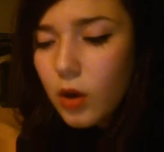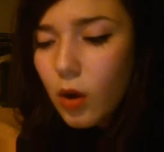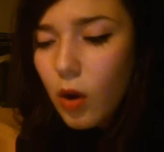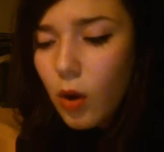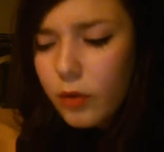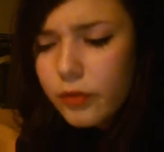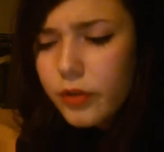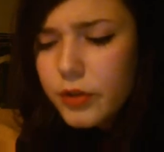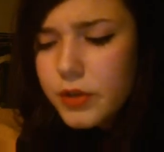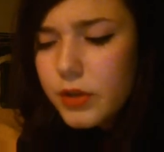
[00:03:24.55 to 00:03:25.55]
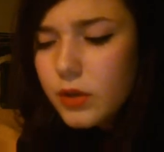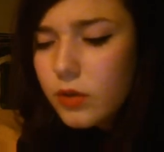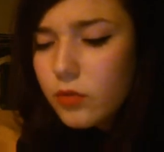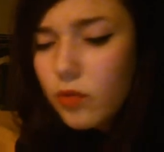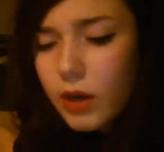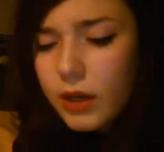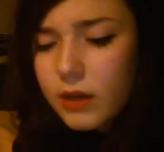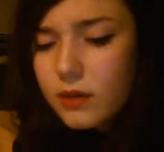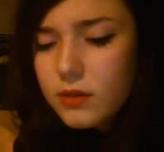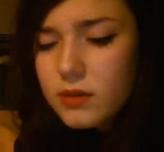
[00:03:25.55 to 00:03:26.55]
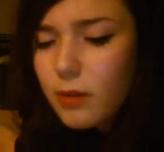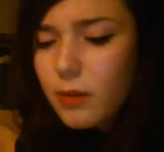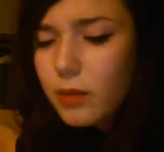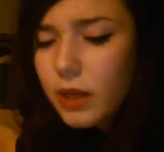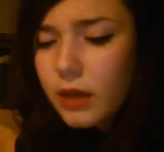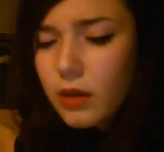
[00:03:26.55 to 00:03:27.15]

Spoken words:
On foot, running, stumbling.